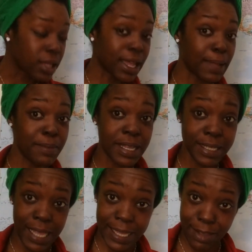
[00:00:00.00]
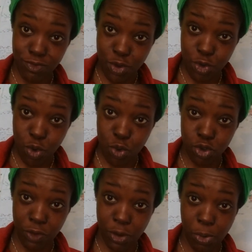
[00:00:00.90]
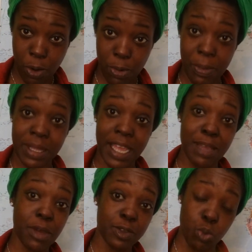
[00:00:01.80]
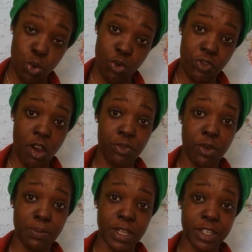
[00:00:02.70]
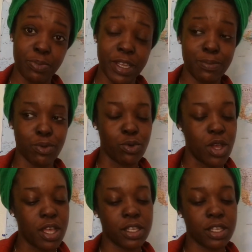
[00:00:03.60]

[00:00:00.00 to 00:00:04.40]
that means they're the root cause of your problem and that you must walk far from these people.